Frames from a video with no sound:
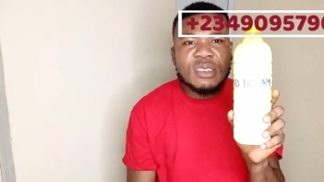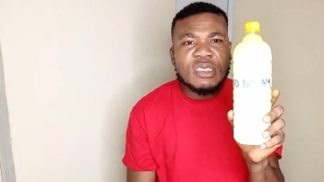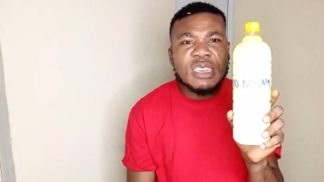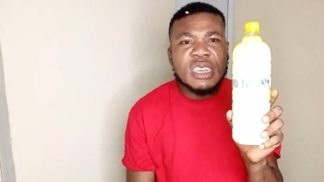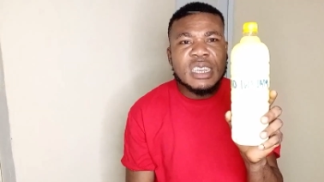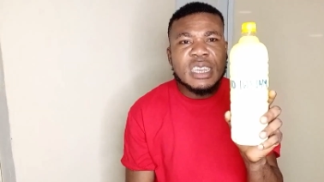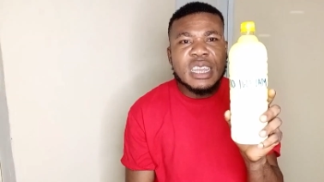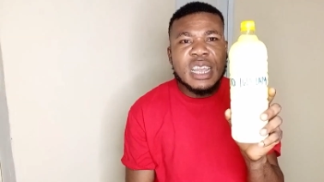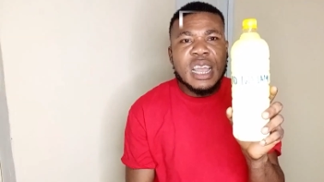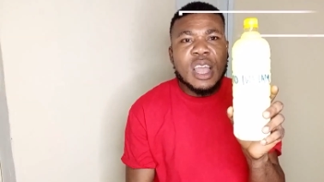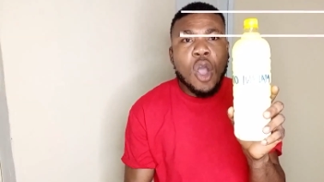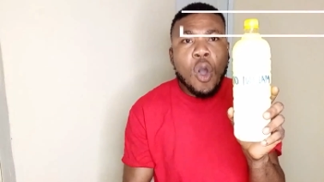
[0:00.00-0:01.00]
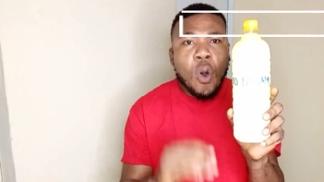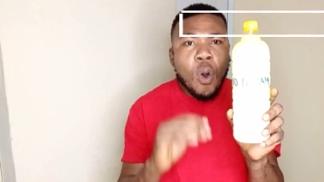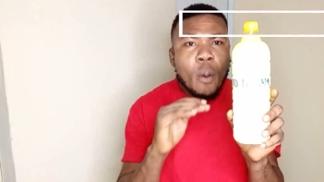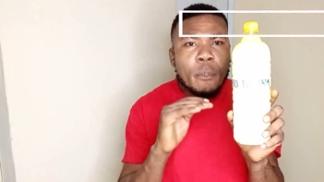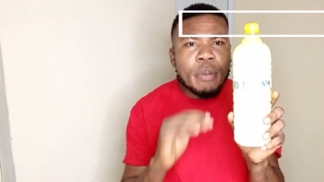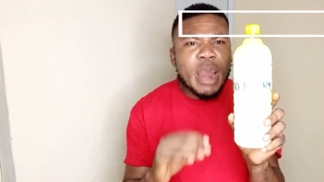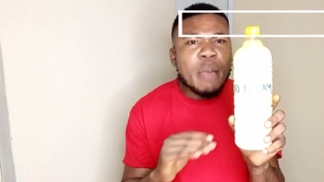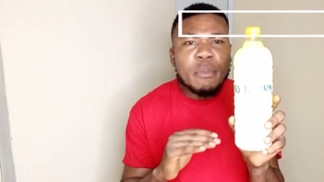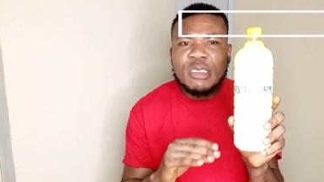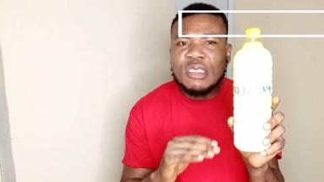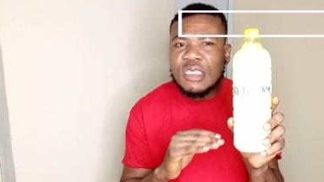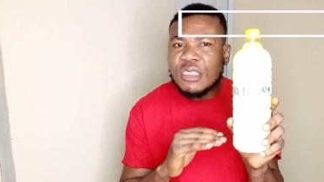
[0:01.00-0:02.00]
You see, all
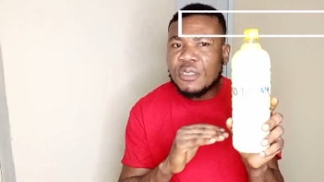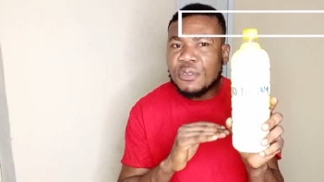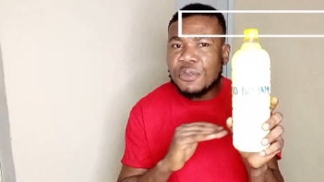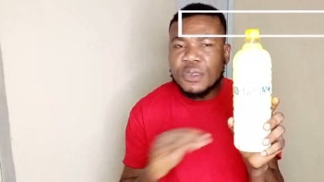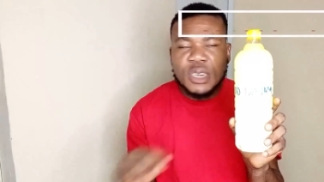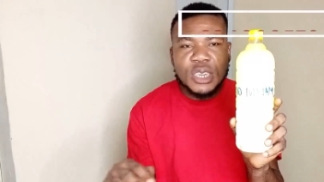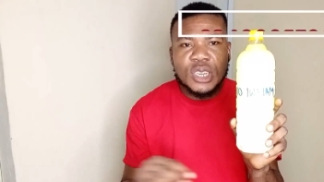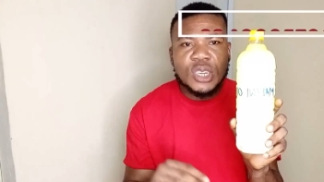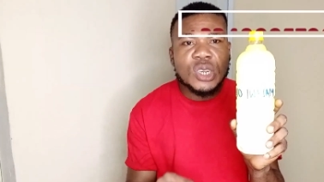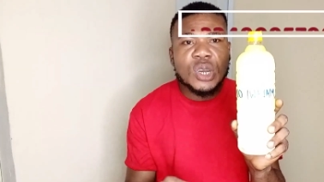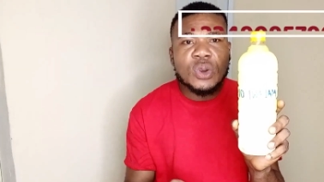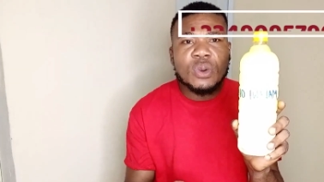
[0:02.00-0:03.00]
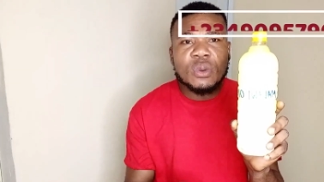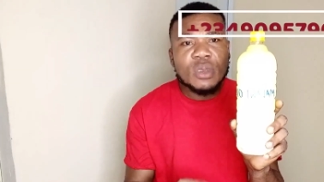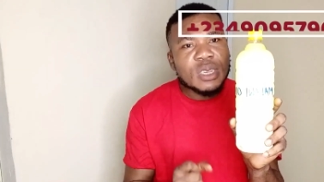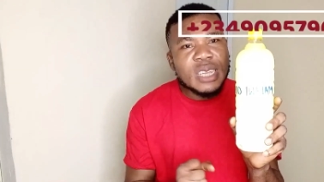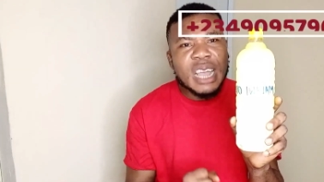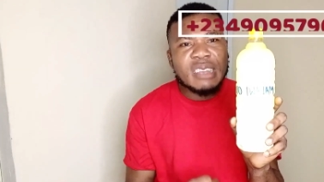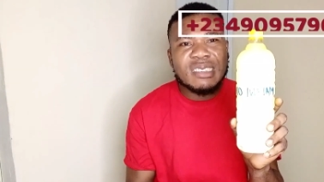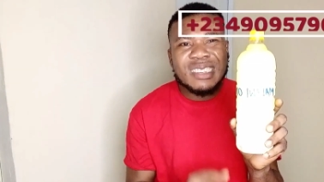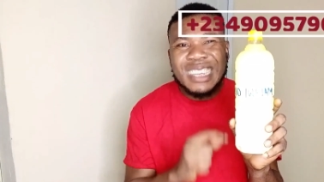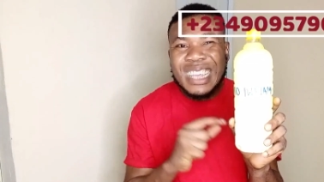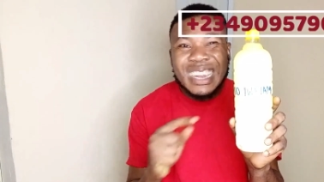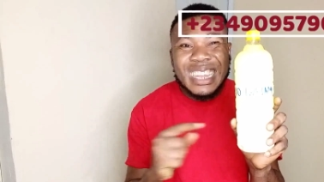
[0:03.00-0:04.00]
blemishes free. You know,
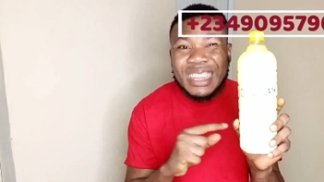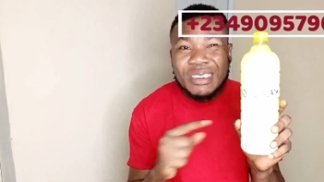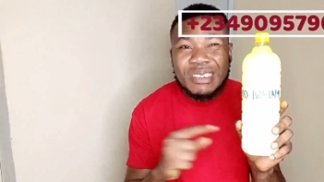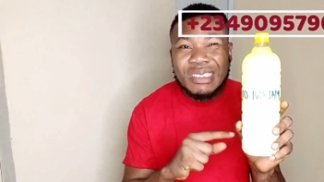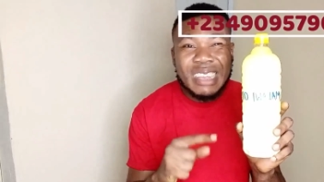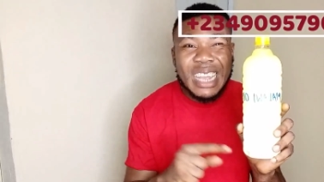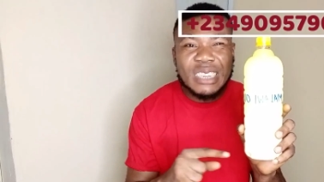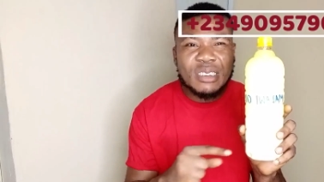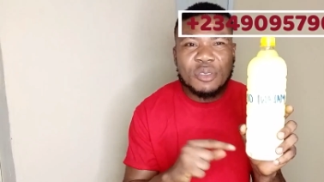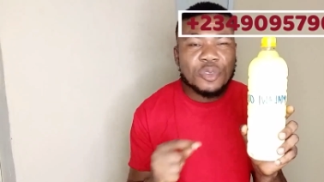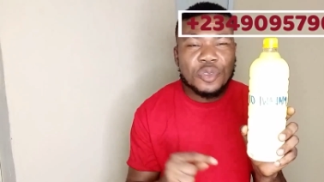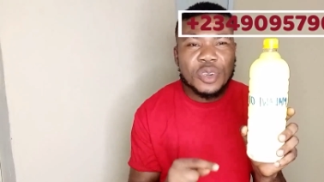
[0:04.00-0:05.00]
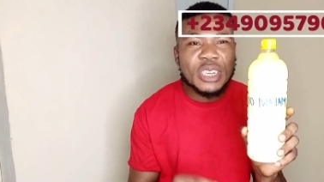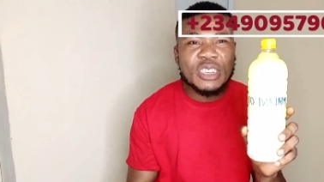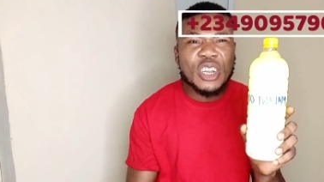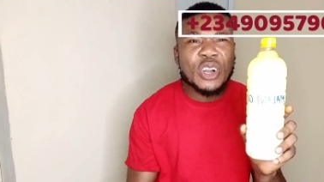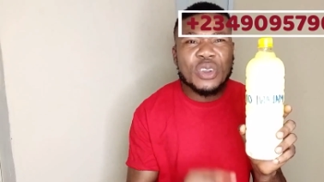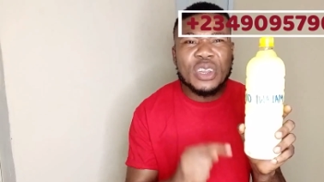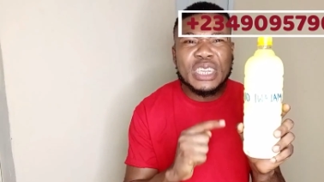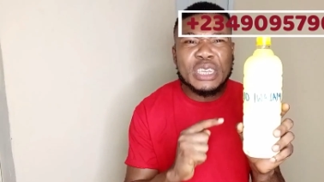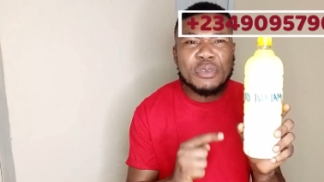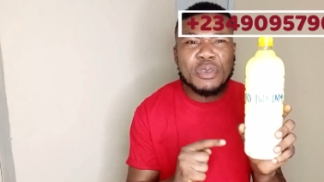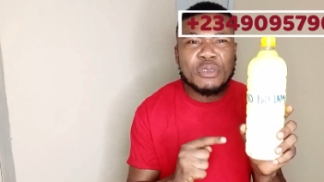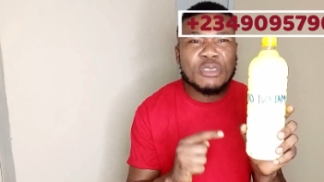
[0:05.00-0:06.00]
yes, skin irritation free. Not gonna
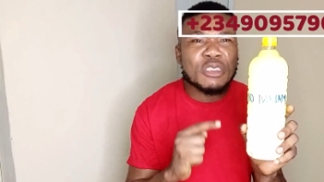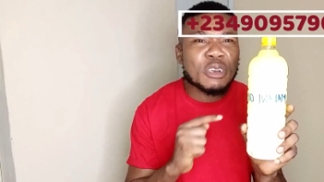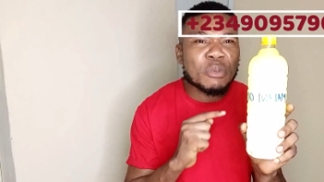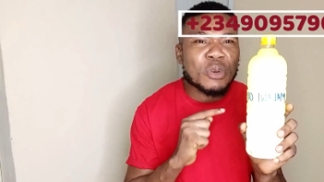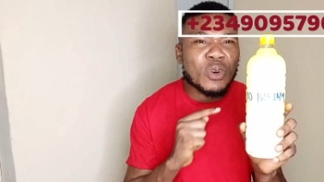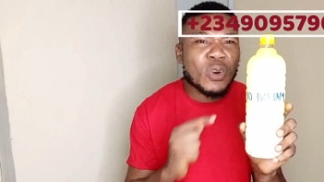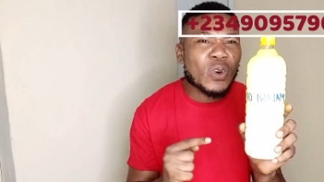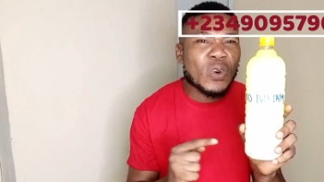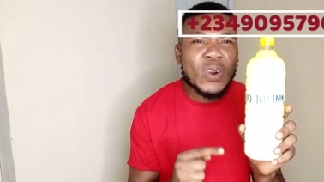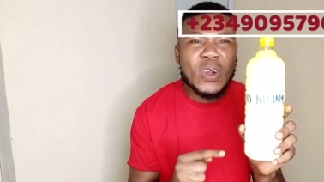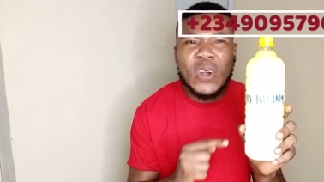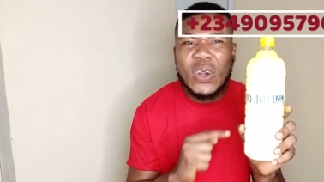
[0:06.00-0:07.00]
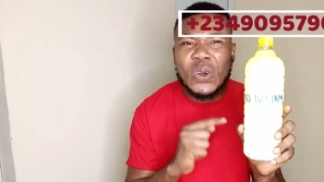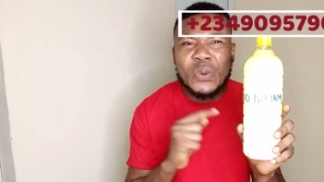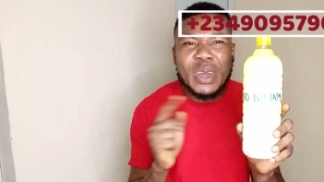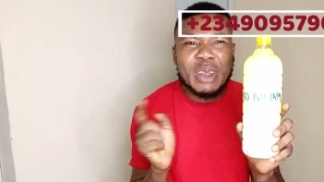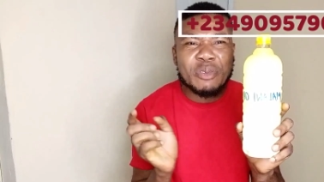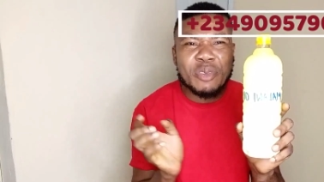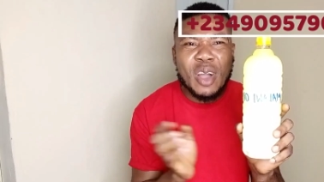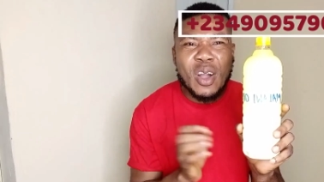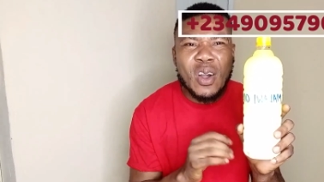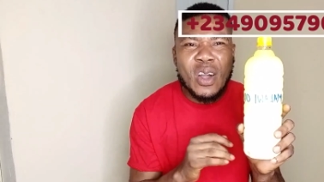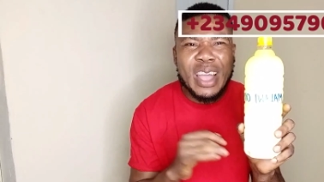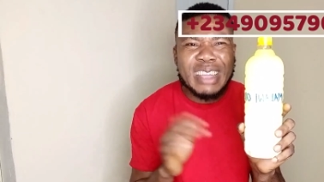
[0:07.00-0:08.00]
give you some crocro or whatever
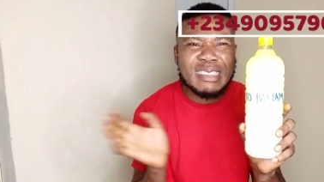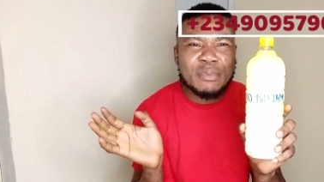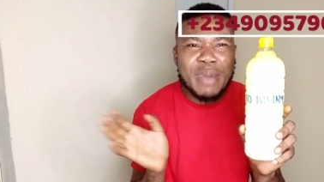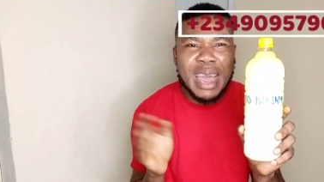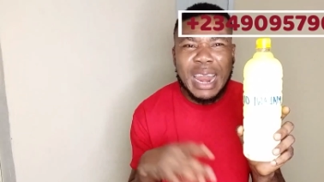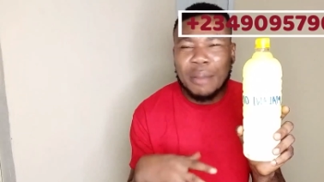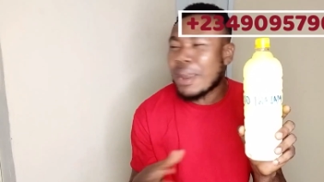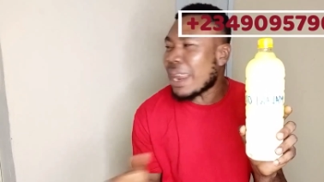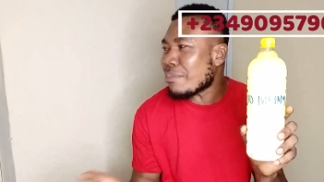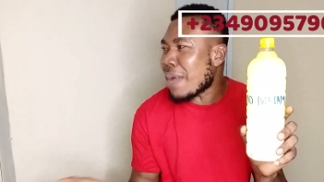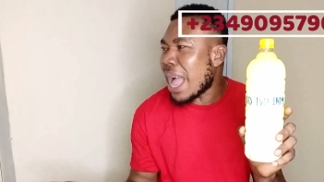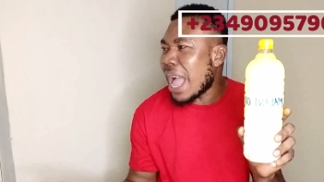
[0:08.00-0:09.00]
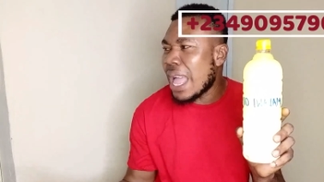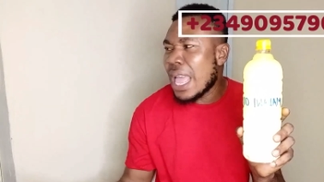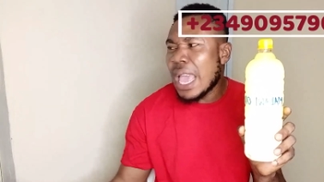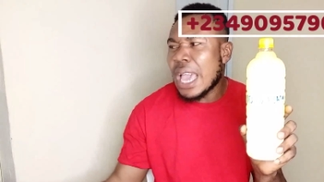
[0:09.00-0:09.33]
or eczema la pa la pa